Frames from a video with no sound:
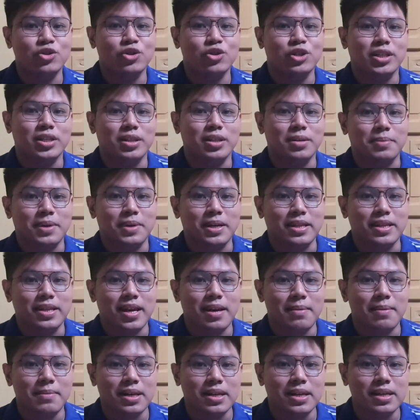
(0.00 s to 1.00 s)
during the
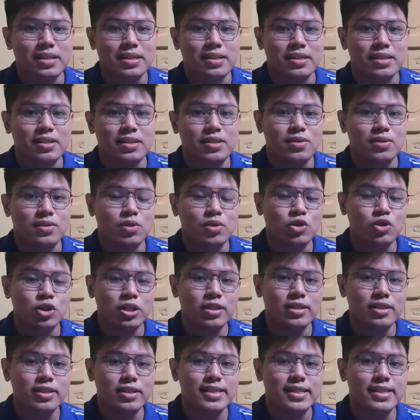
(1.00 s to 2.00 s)
pandemic since
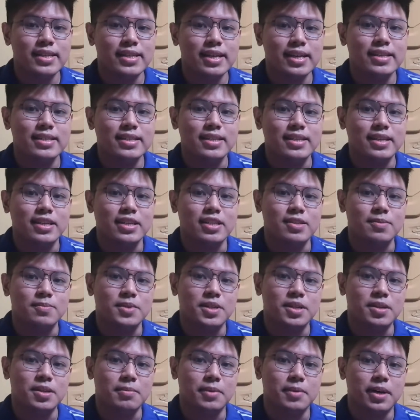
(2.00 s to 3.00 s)
social distancing is
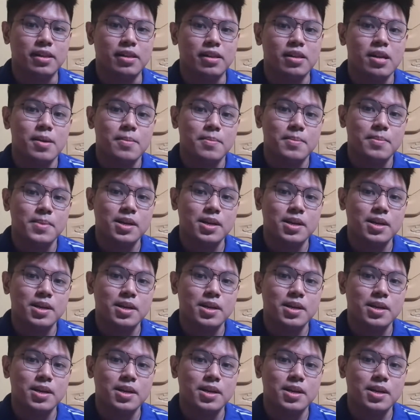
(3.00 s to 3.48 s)
minimal